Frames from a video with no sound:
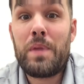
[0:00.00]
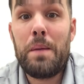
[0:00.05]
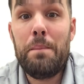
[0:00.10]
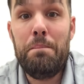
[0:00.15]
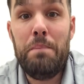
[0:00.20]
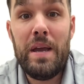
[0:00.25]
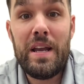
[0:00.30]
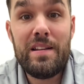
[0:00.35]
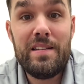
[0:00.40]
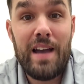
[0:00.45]

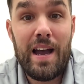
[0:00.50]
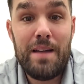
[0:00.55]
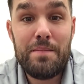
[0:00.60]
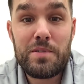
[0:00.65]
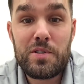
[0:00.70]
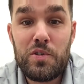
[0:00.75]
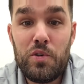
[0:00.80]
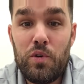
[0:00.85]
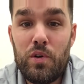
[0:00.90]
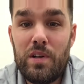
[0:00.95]
Big time
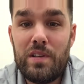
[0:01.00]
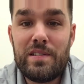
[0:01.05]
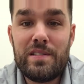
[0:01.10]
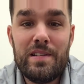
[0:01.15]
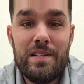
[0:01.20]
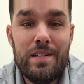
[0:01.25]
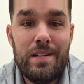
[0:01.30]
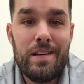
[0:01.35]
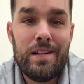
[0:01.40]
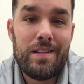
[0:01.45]
schools,
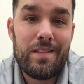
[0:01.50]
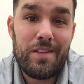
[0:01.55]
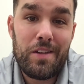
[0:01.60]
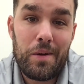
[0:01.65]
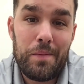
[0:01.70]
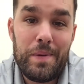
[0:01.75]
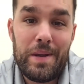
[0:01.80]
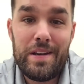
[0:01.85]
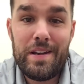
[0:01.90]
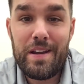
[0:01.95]
a little
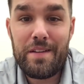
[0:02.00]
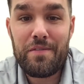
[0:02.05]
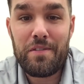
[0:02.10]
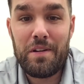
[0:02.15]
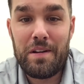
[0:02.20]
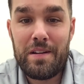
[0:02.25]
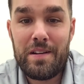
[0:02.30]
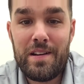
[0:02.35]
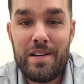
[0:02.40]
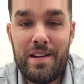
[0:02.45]
bit different.